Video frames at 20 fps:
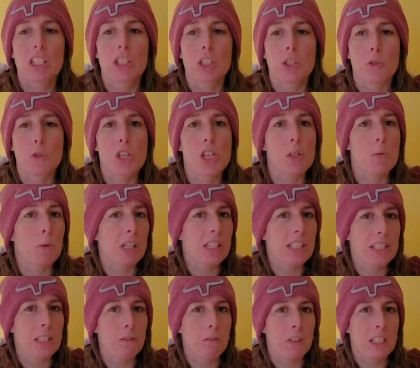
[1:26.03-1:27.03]
So she
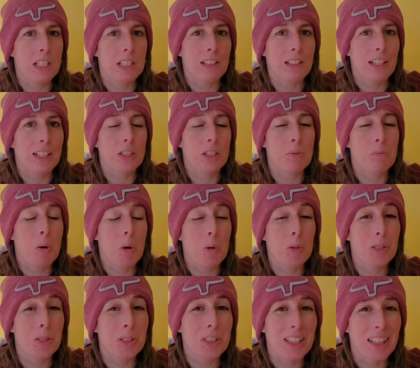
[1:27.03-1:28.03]
was definitely the
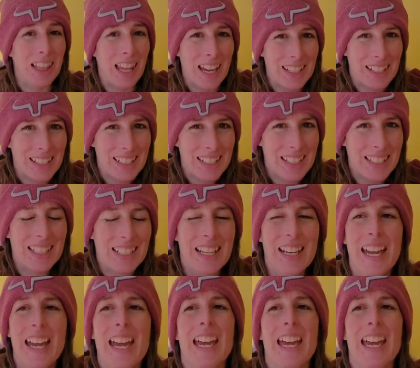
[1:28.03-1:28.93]
most athletic,